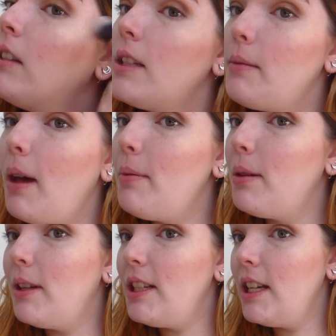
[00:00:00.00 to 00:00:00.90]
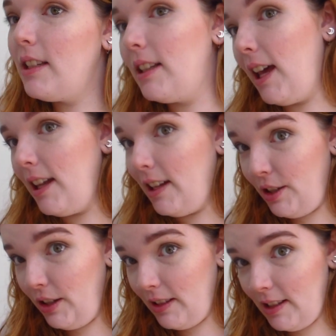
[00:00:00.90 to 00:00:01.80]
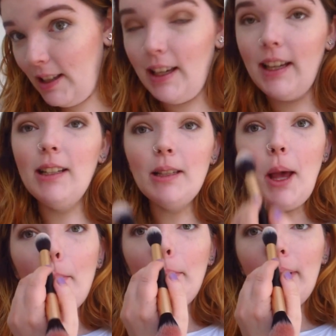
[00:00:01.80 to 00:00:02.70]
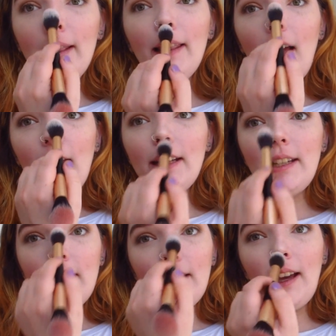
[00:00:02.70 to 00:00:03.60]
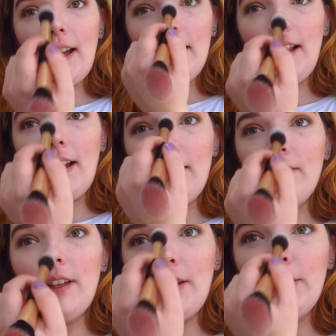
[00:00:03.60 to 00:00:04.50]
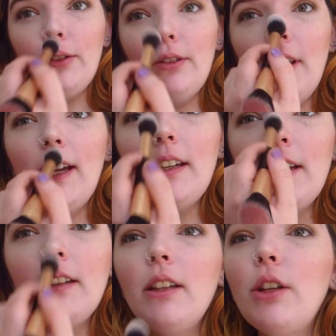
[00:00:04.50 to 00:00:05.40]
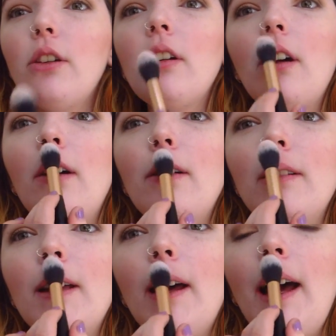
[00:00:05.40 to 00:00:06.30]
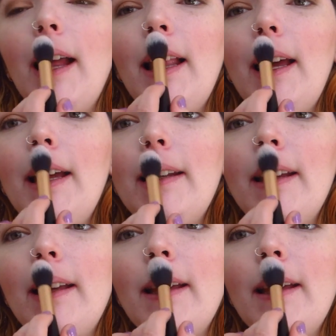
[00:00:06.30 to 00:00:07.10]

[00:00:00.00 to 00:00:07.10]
swipe it on my cheeks like that, and as you can see, it is blinding. I love a good like gold highlight,